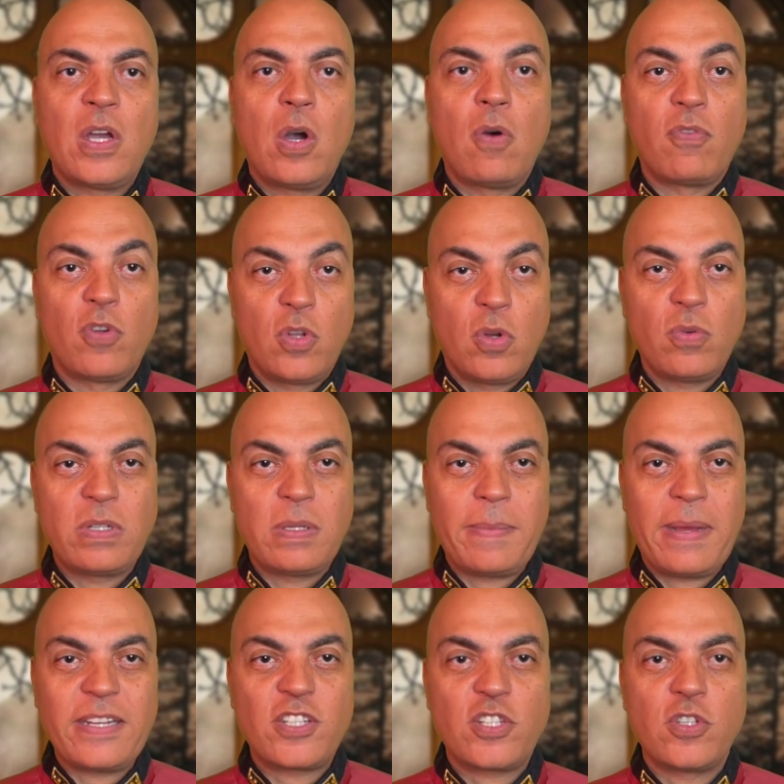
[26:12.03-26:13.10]
of a lower
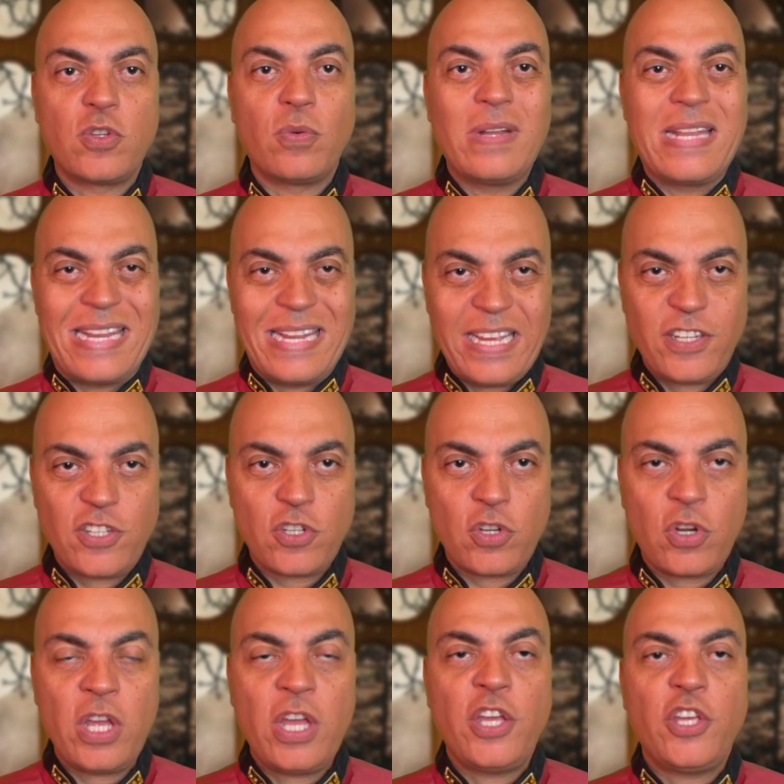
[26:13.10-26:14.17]
dimensional
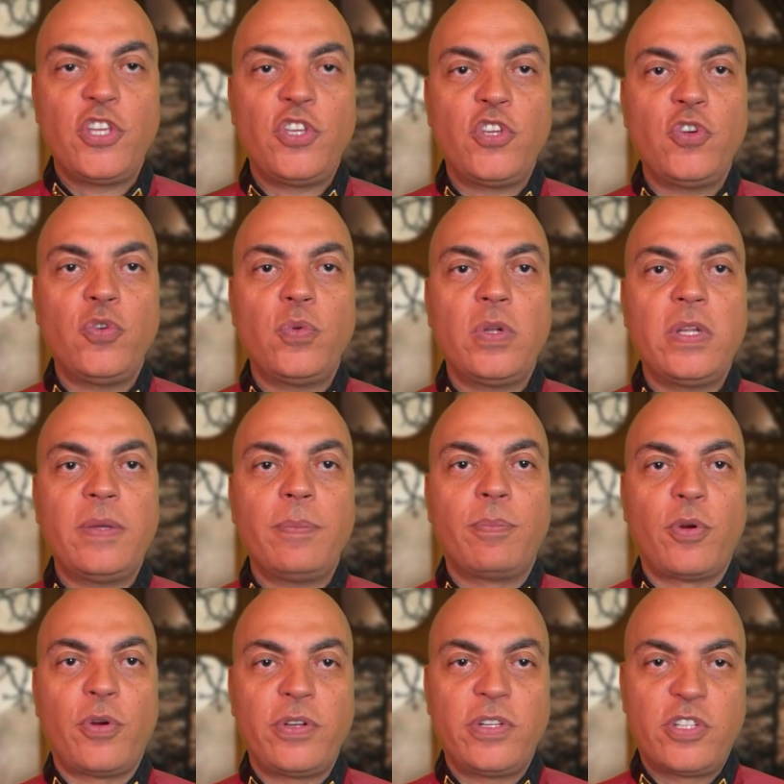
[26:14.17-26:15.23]
nature, you will
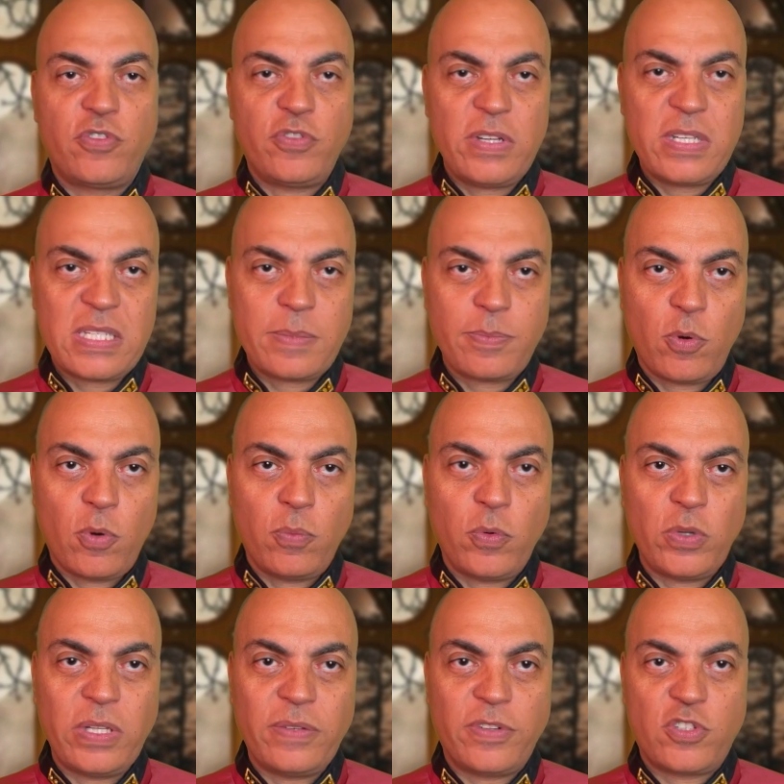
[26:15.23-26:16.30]
burn crisp or
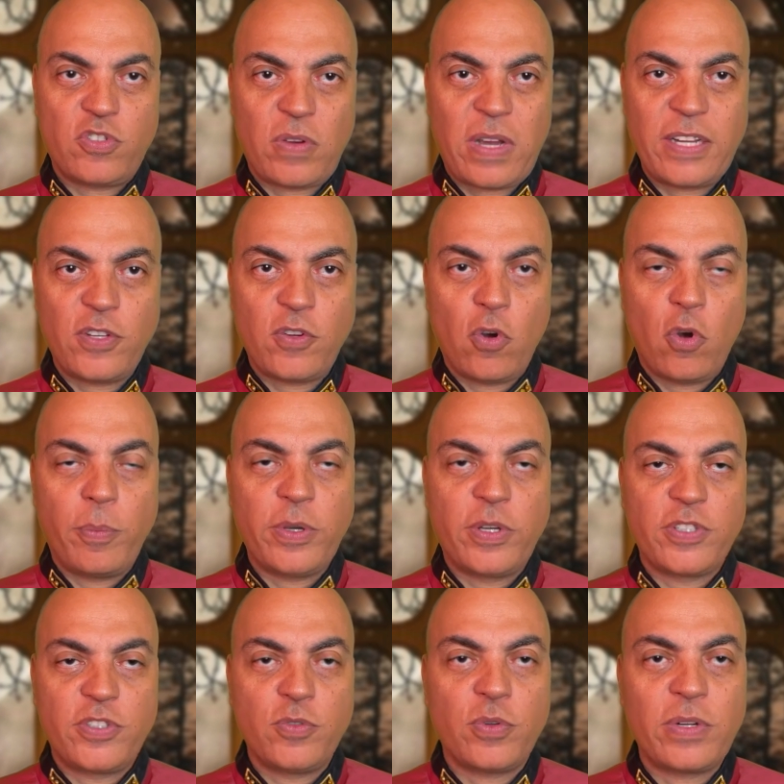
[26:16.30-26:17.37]
won't even try to go
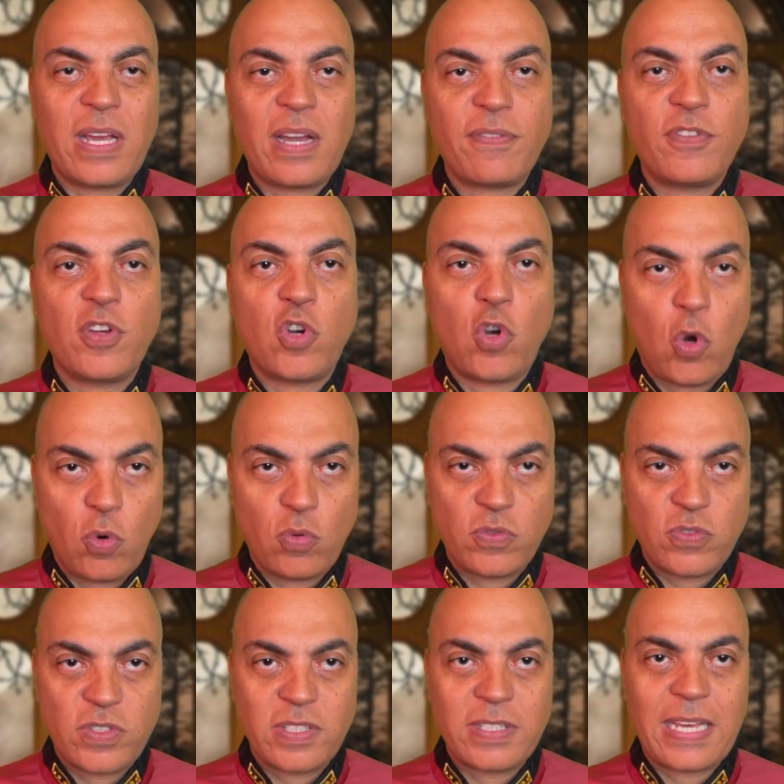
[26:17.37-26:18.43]
because you don't have the
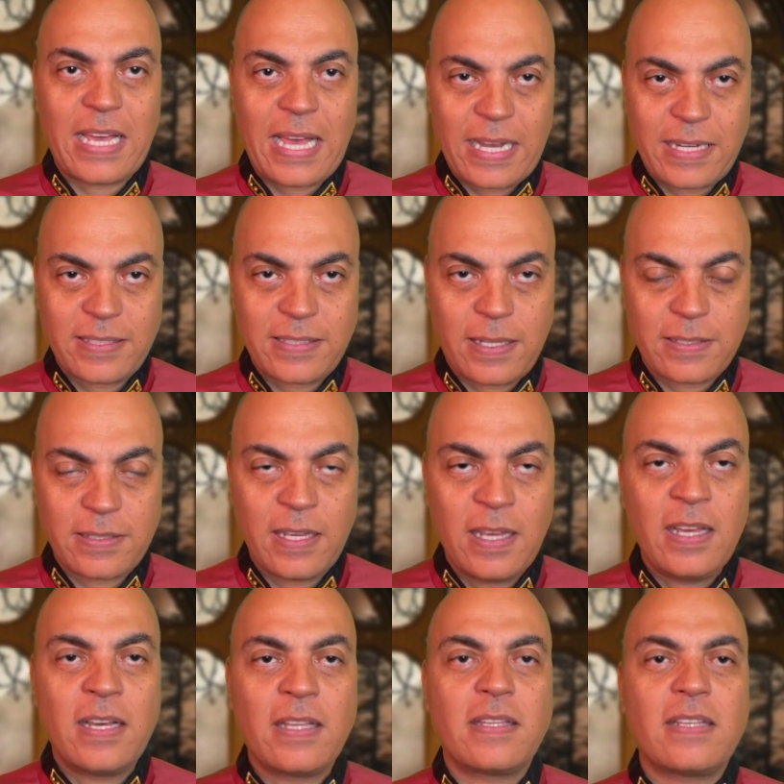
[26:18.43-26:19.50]
codes to access.
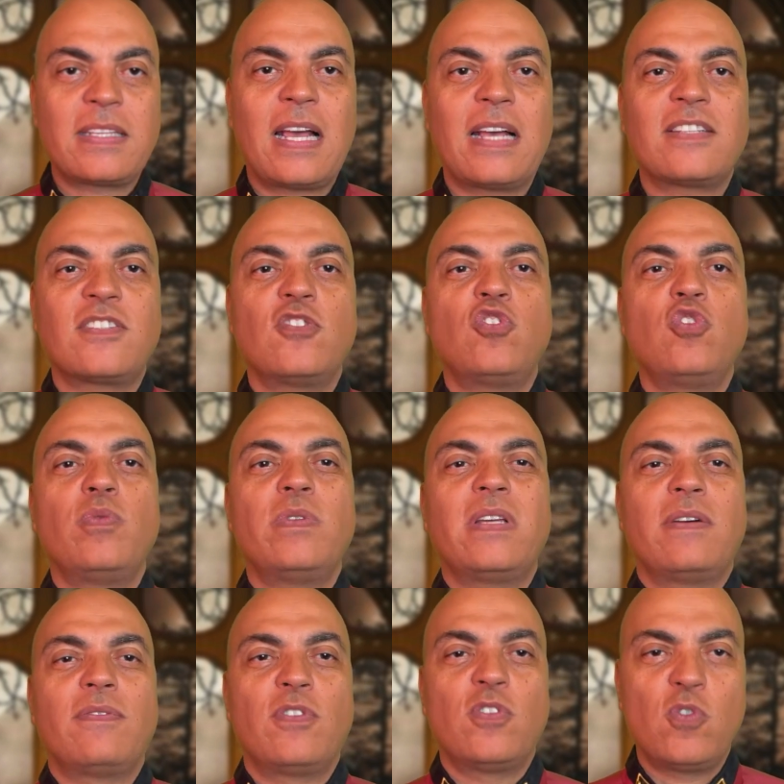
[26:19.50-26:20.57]
This has to do
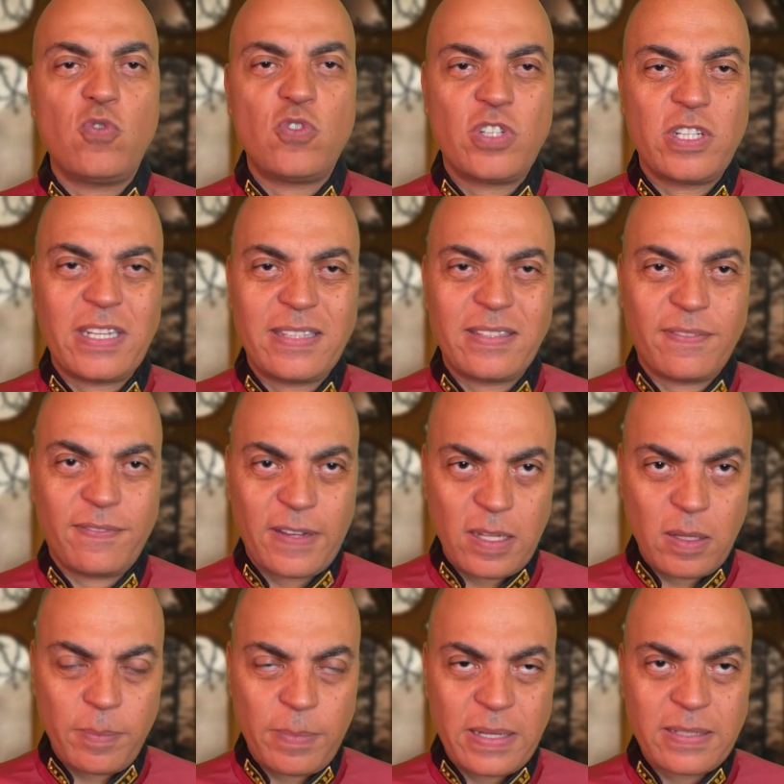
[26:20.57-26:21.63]
with evolution and
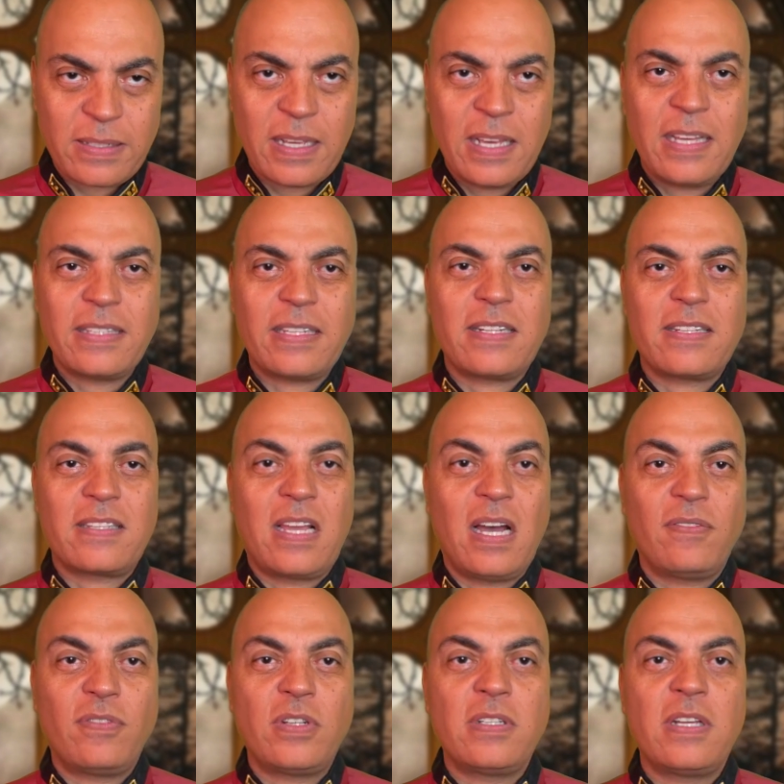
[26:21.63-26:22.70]
development that is
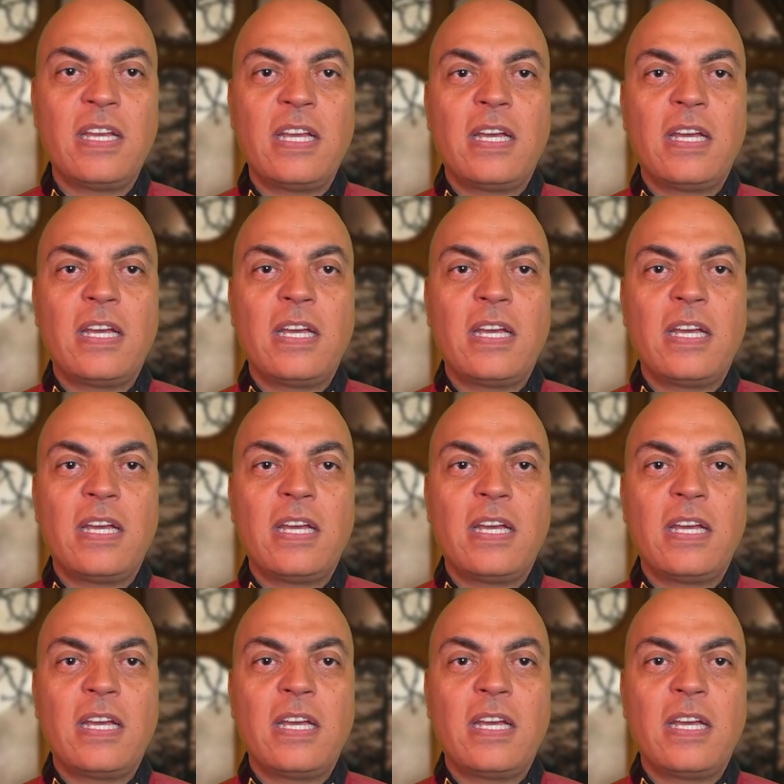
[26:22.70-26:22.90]
governed